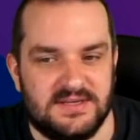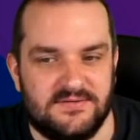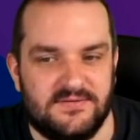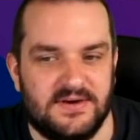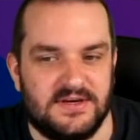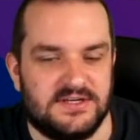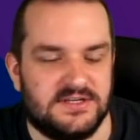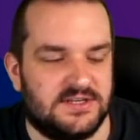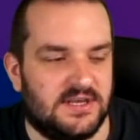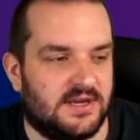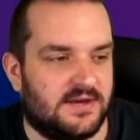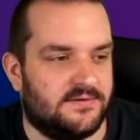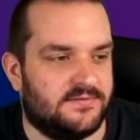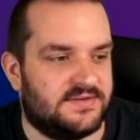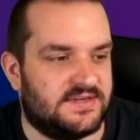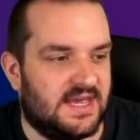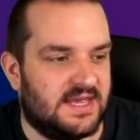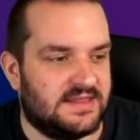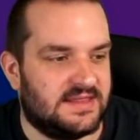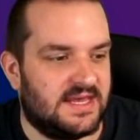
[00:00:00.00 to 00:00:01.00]
fixtures, like I've
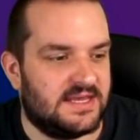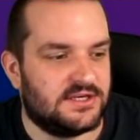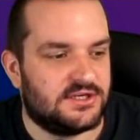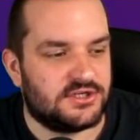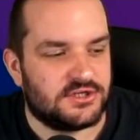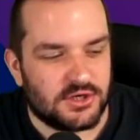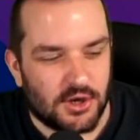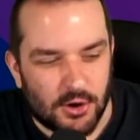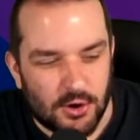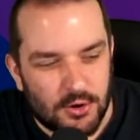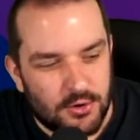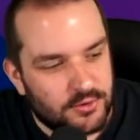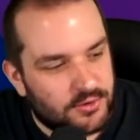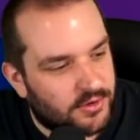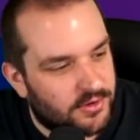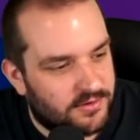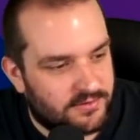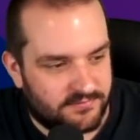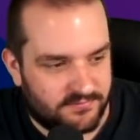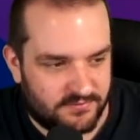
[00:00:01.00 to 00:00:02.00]
said, they're so
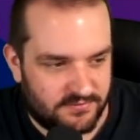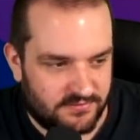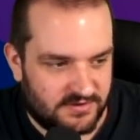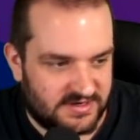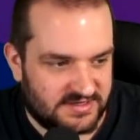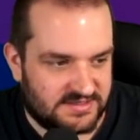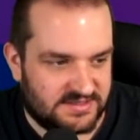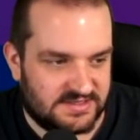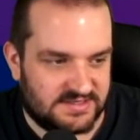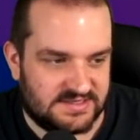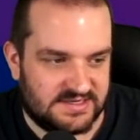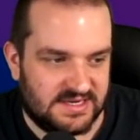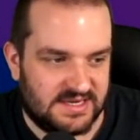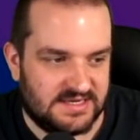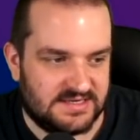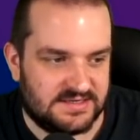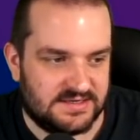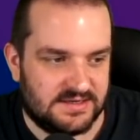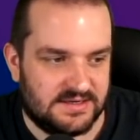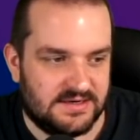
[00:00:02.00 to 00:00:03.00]
good for the rest of the
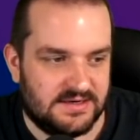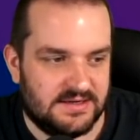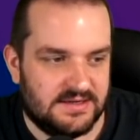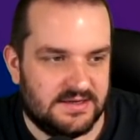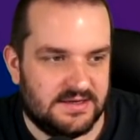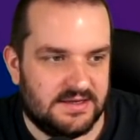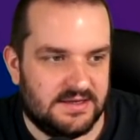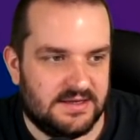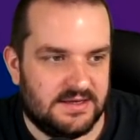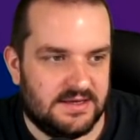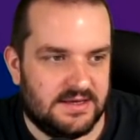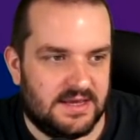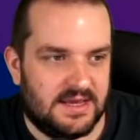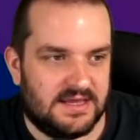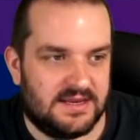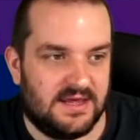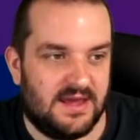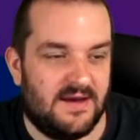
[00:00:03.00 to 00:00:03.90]
season. And I